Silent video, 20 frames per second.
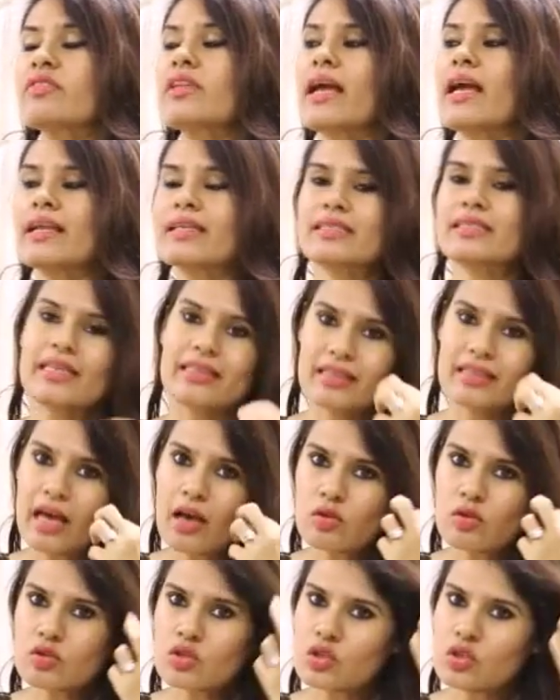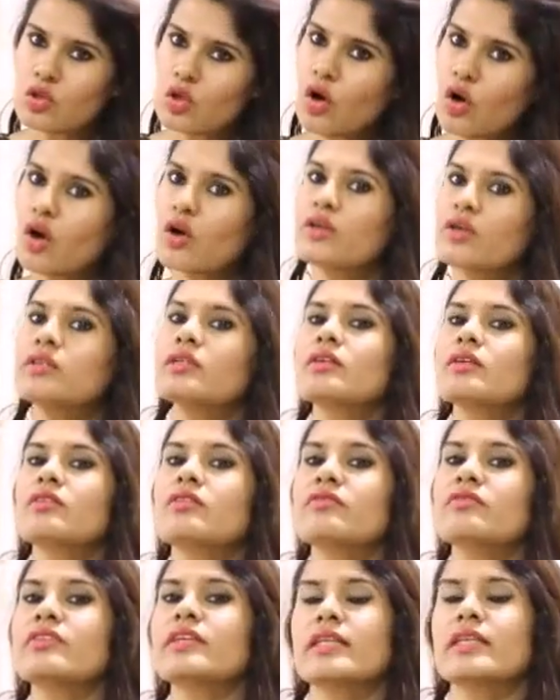5th and 10th house Lord
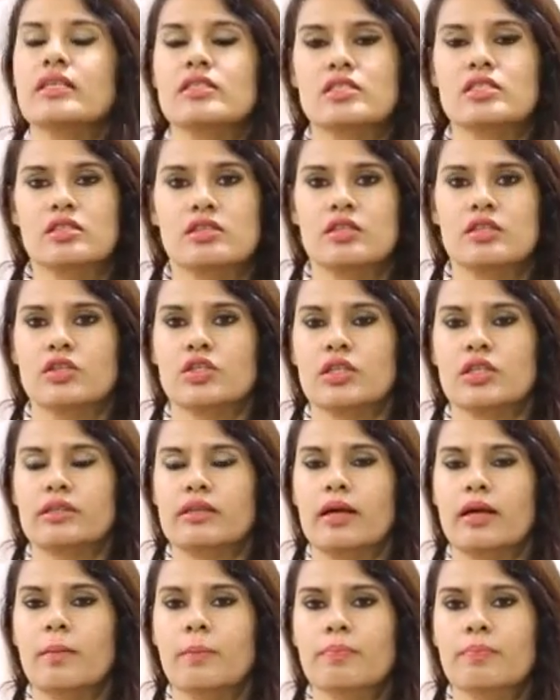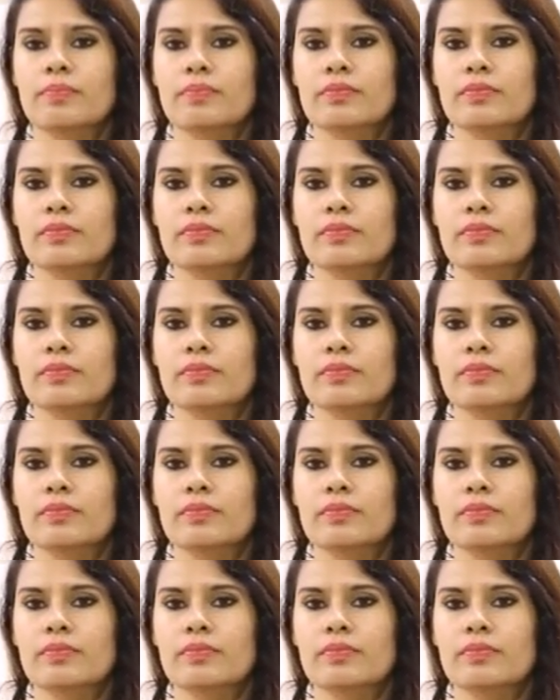Venus Nakshatra.